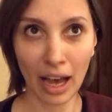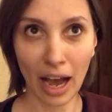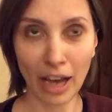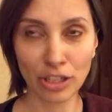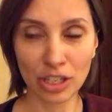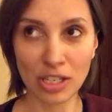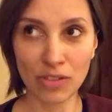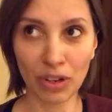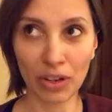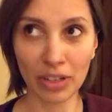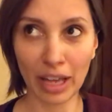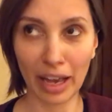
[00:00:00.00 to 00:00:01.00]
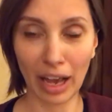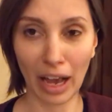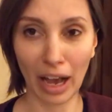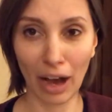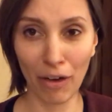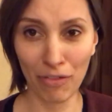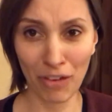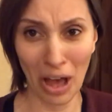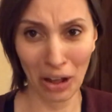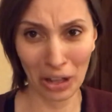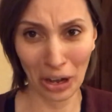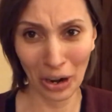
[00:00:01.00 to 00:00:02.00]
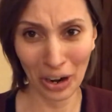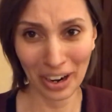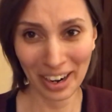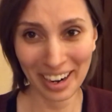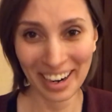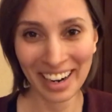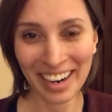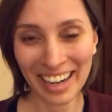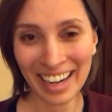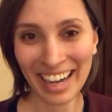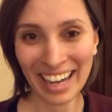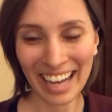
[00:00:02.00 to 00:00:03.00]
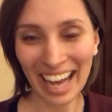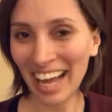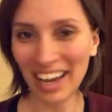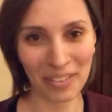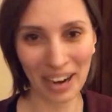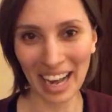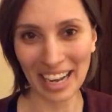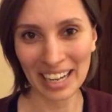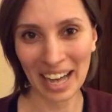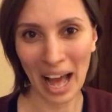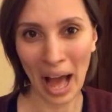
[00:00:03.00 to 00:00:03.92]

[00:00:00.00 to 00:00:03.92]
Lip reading: I just feel like a failure. Anyway,